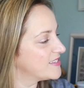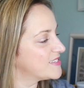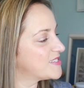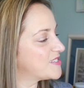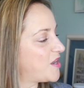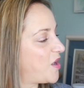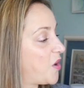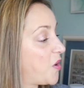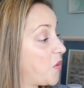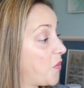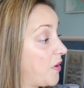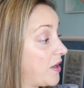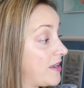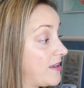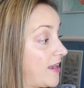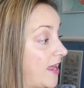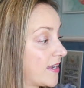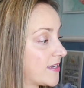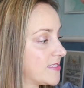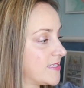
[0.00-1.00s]
so
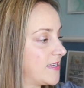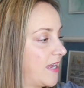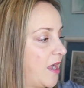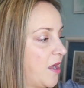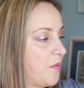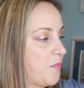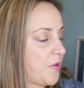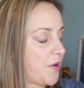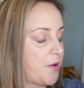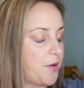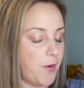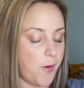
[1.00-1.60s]
next up,